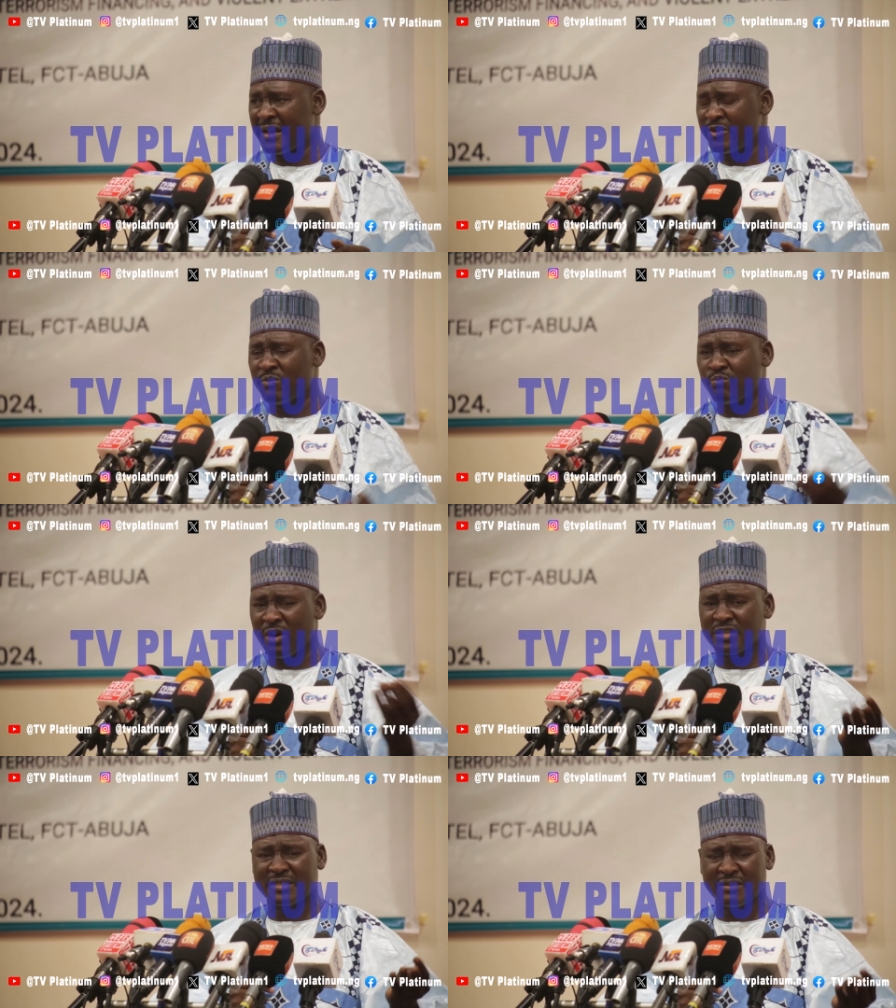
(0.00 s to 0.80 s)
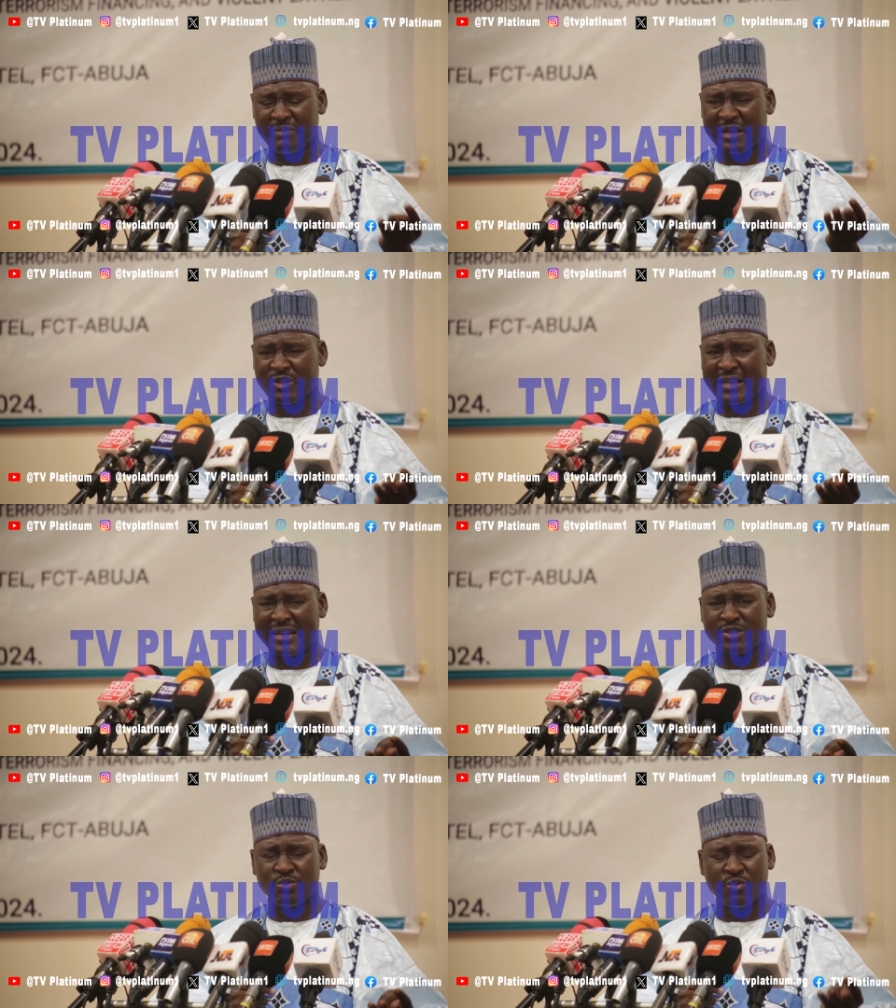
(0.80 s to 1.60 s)
You must make sure
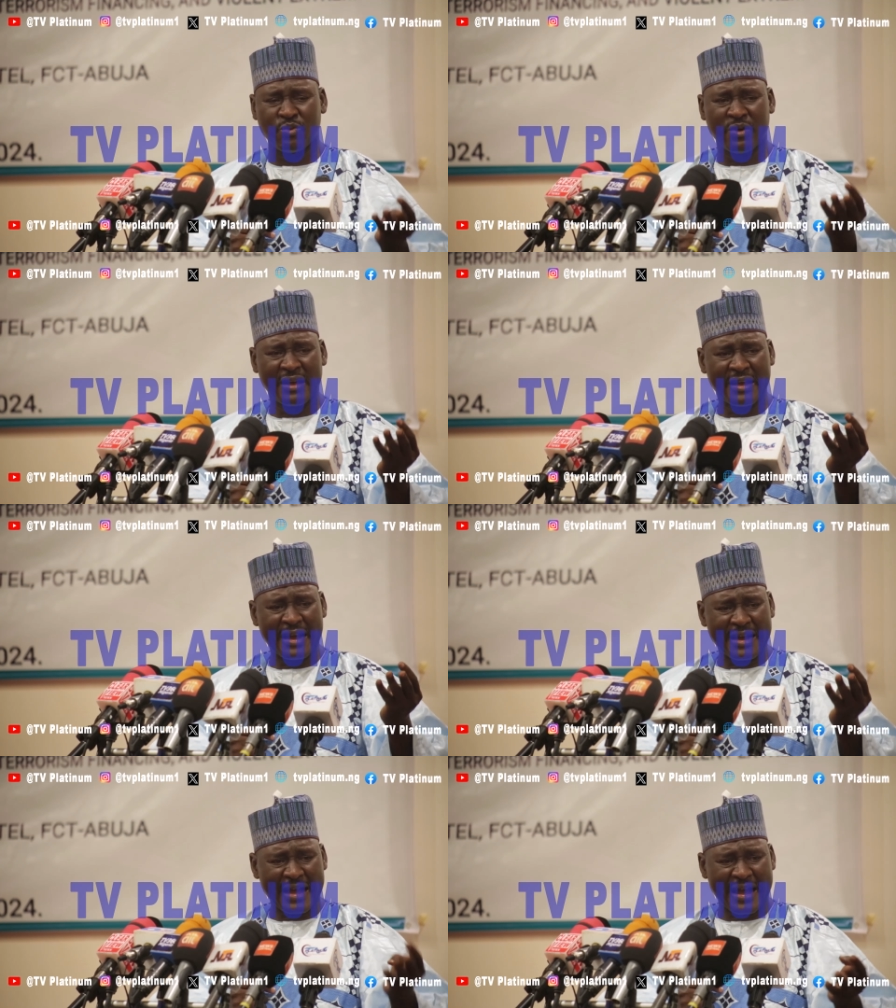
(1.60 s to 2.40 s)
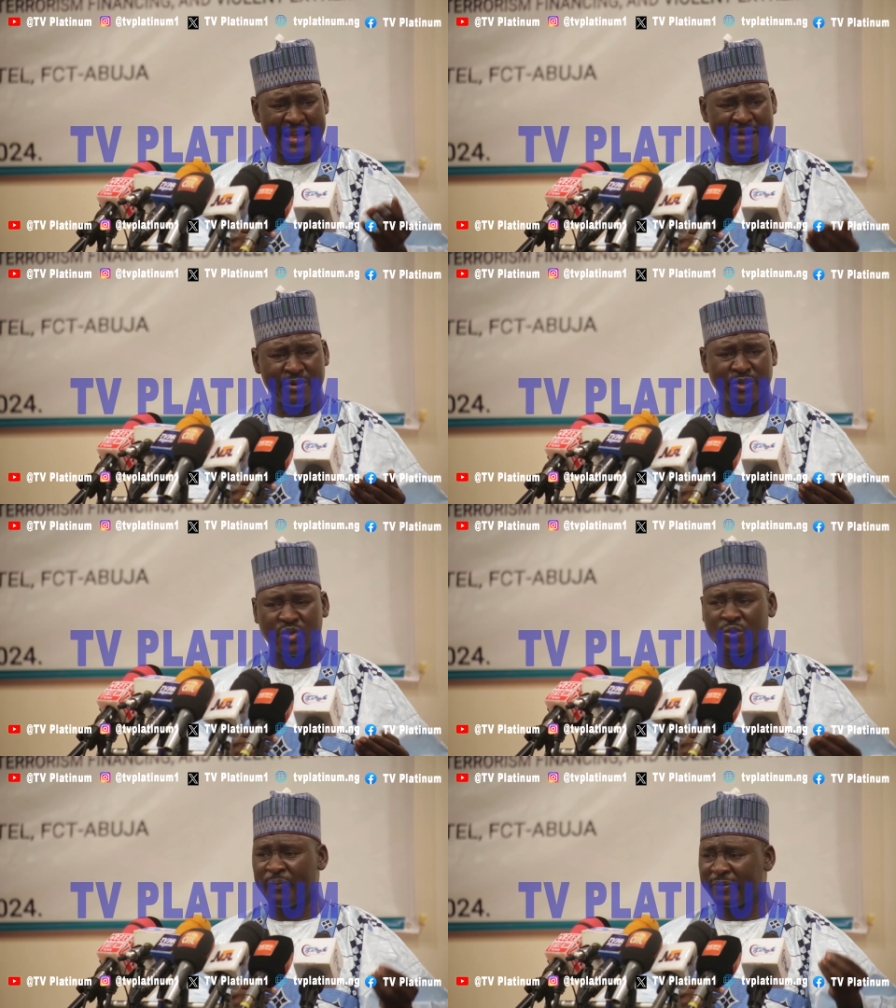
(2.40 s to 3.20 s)
that you are able
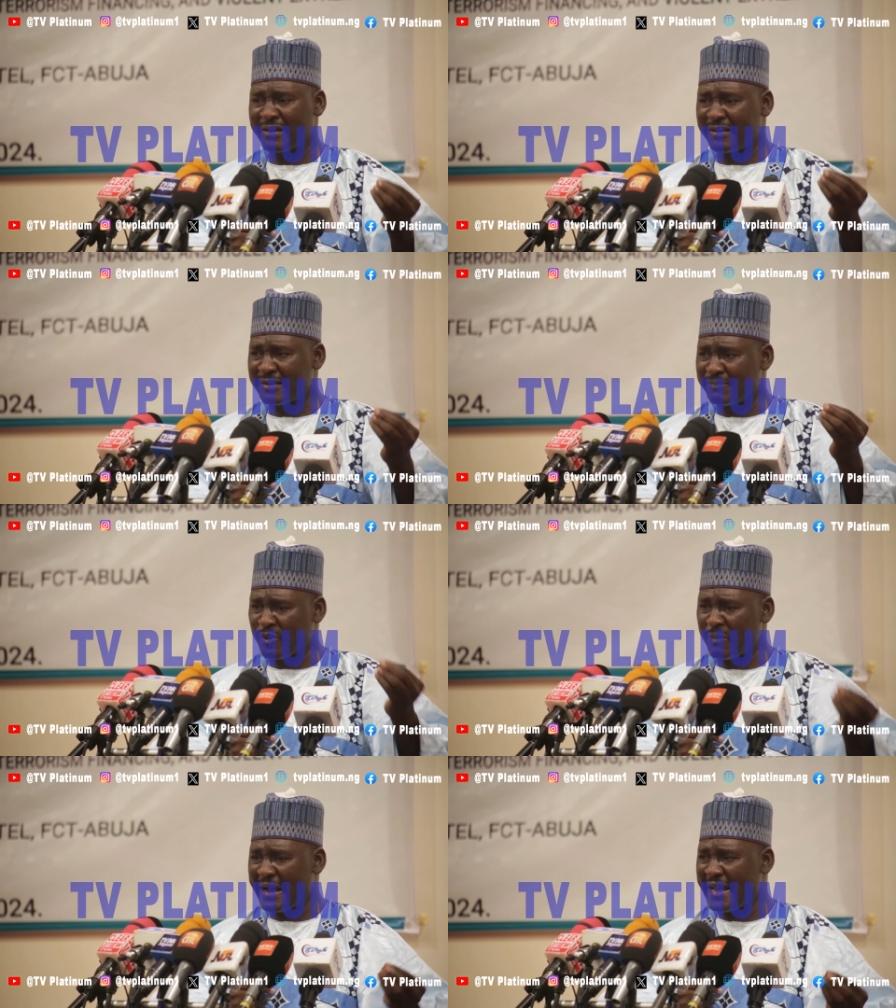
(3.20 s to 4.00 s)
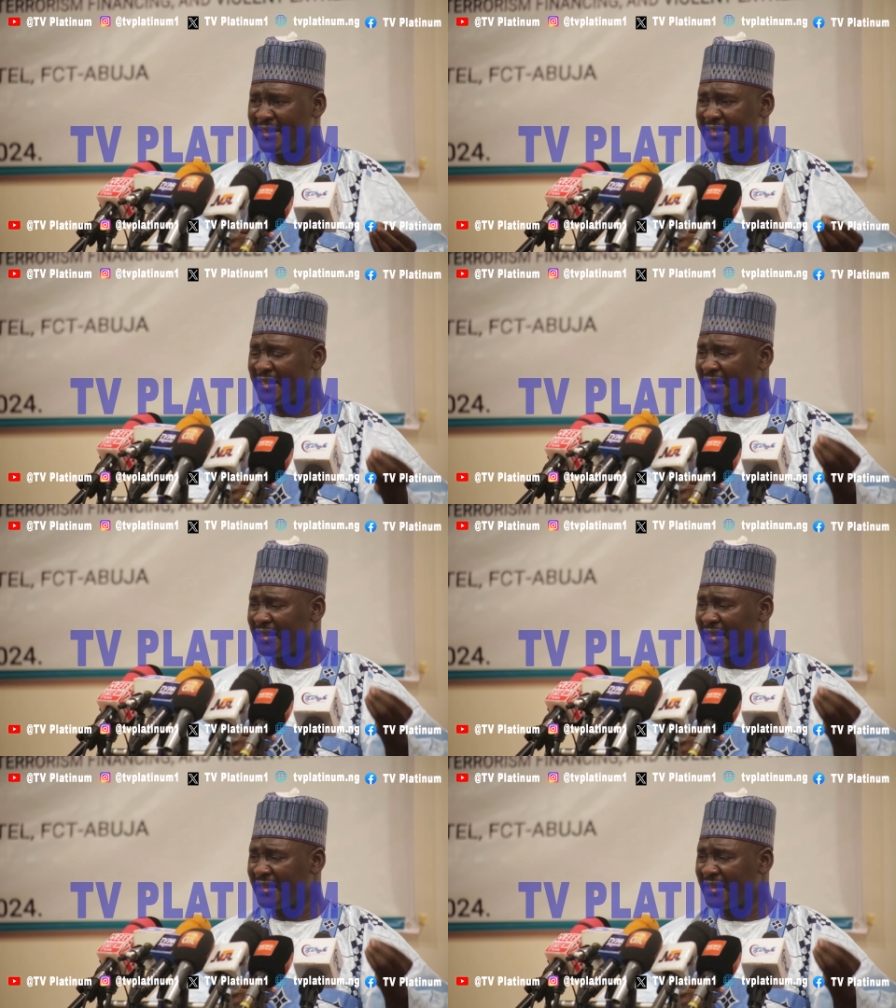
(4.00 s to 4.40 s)
to provide,